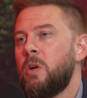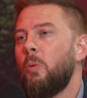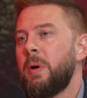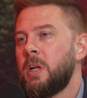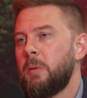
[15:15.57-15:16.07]

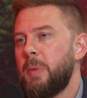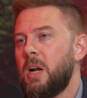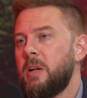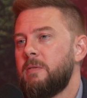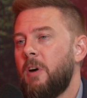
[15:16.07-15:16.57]
open
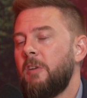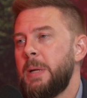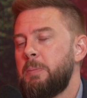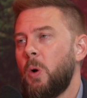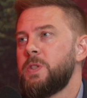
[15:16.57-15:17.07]
competitive
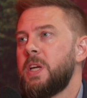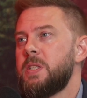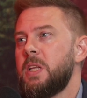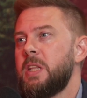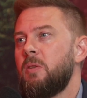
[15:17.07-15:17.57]
RFP process
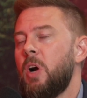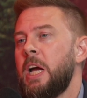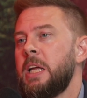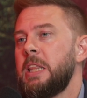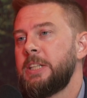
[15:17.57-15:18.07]
that they
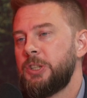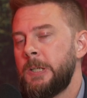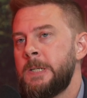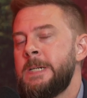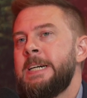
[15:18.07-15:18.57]
ran last year.